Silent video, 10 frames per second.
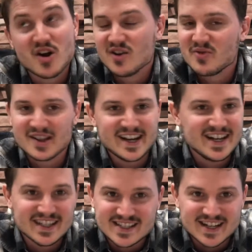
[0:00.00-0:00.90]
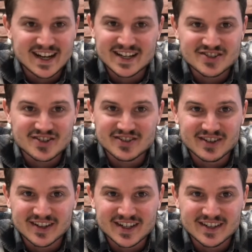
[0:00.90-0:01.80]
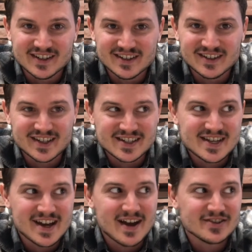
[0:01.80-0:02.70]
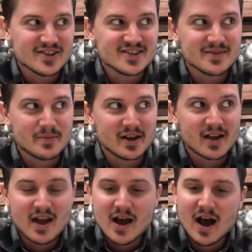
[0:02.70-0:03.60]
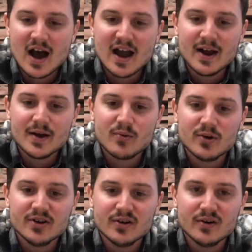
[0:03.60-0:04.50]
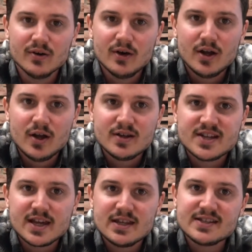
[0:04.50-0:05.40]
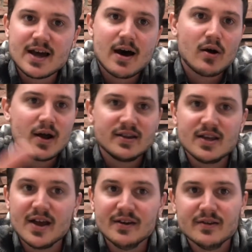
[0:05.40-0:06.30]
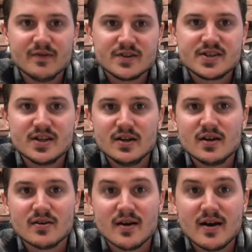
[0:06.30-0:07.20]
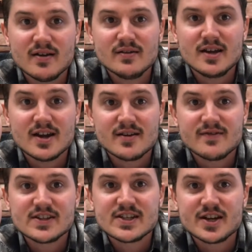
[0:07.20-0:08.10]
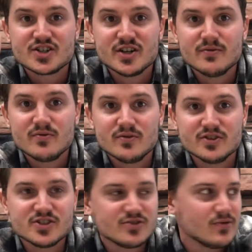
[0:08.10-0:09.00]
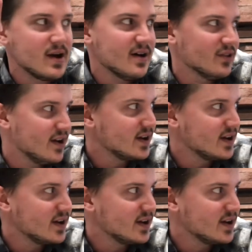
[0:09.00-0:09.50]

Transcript: related to nature, like a tea house or something, I will take these out at the end of the end of the session, which is around